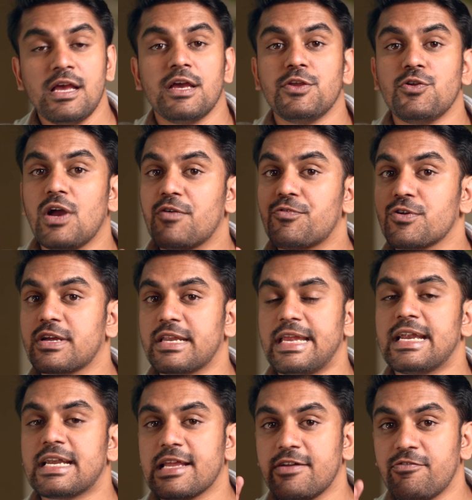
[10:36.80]
you have to
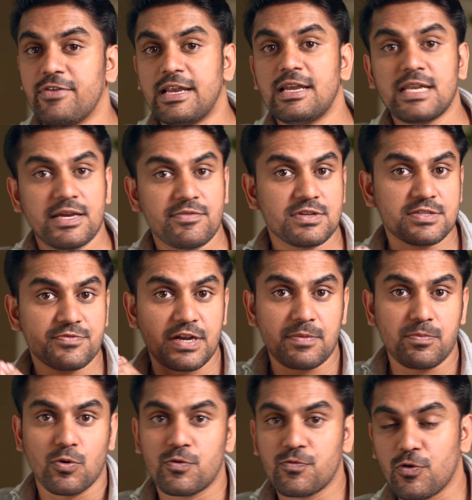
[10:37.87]
create a well-diversified
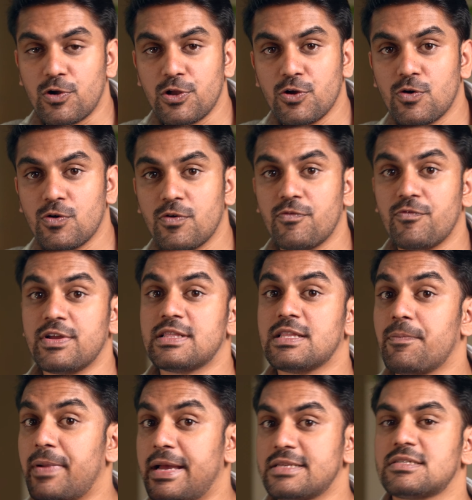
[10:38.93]
portfolio with the
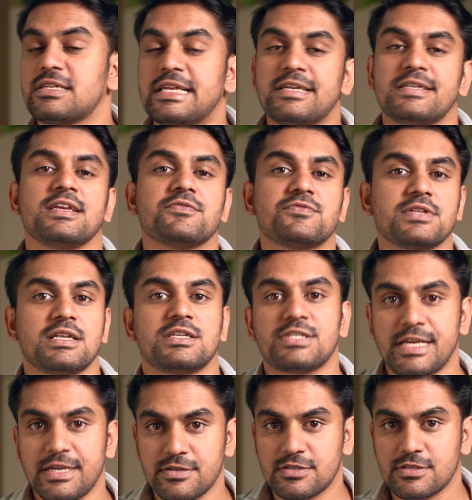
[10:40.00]
best ETFs and
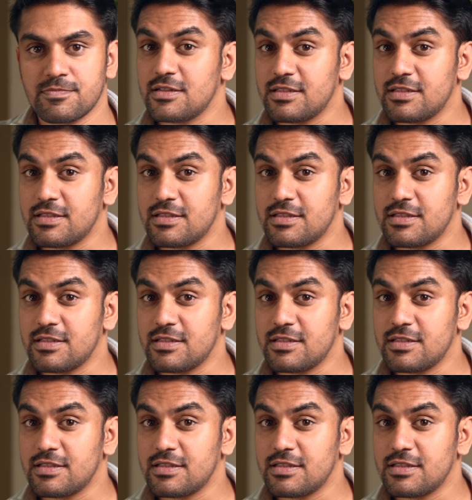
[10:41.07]
shares.